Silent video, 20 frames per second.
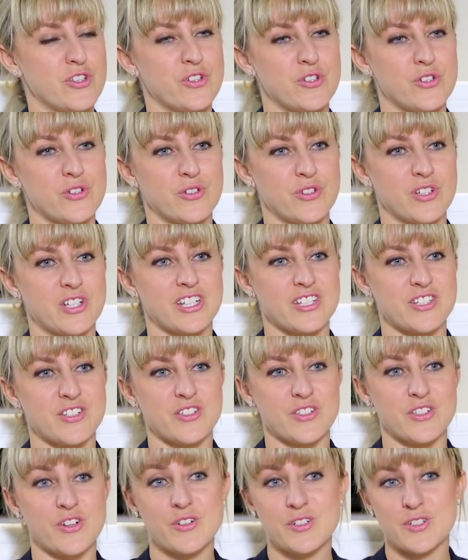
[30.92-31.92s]
you can
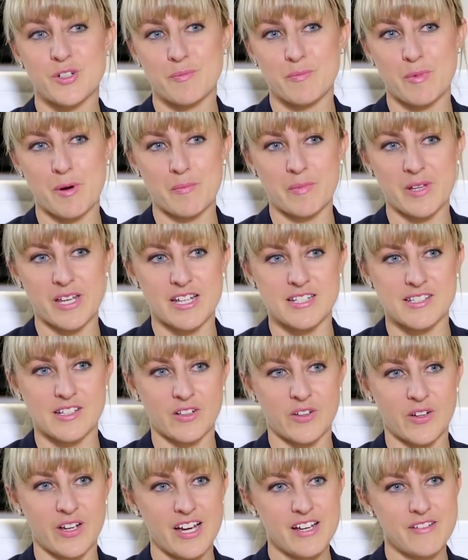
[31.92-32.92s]
do your job properly as
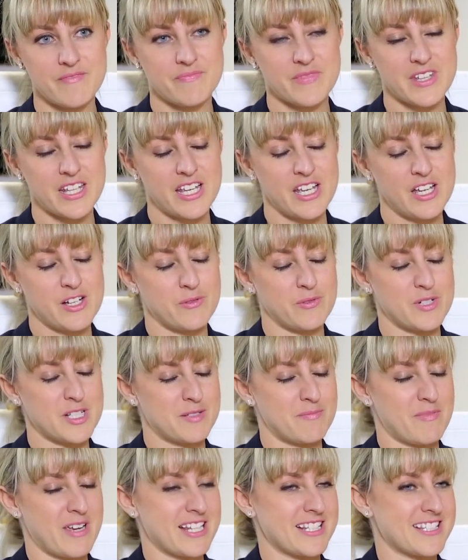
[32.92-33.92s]
a lawyer,
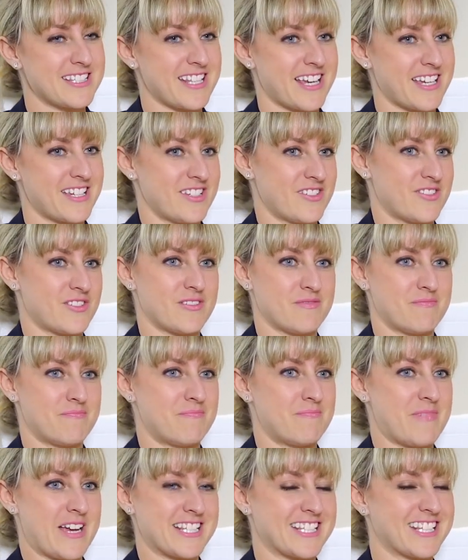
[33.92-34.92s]
which means that you're
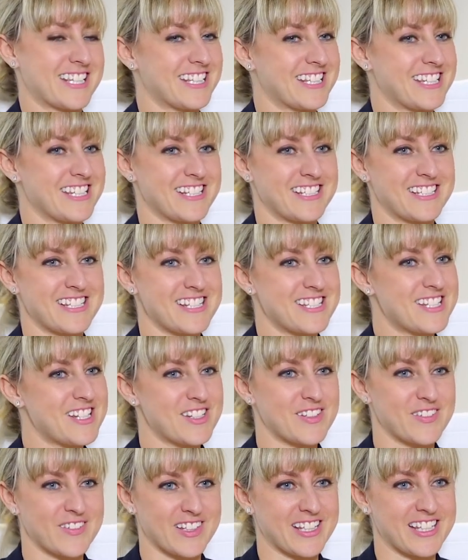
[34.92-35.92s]
basically
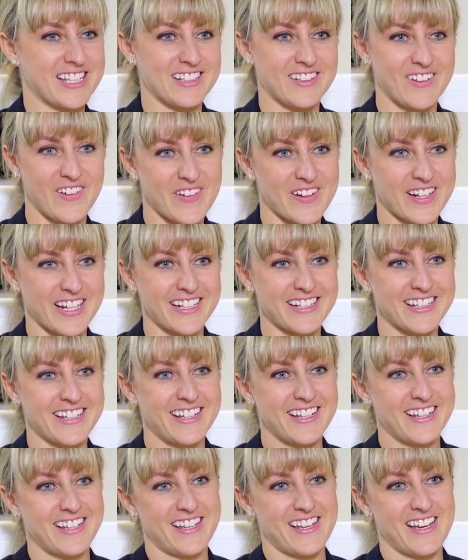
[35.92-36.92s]
continually learning.
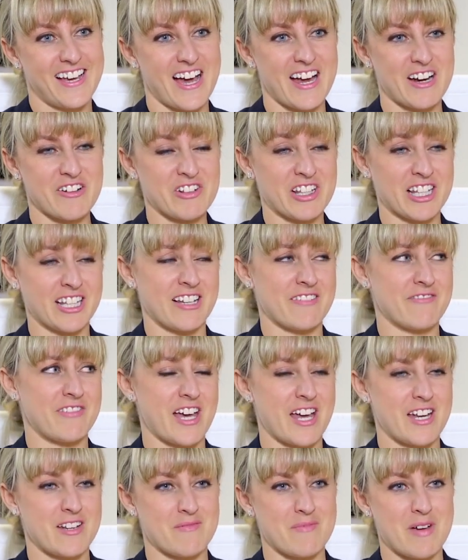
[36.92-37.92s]
I really love
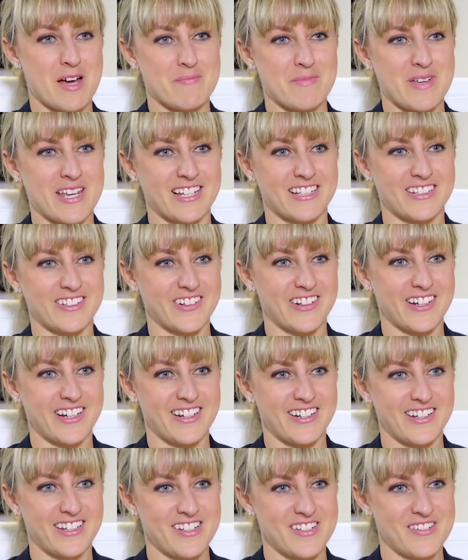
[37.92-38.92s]
that about being a
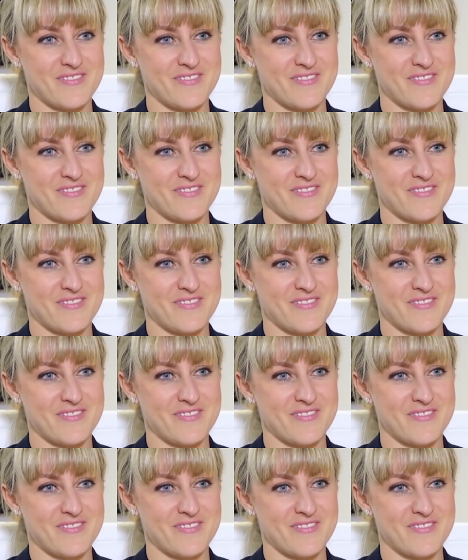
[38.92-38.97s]
lawyer.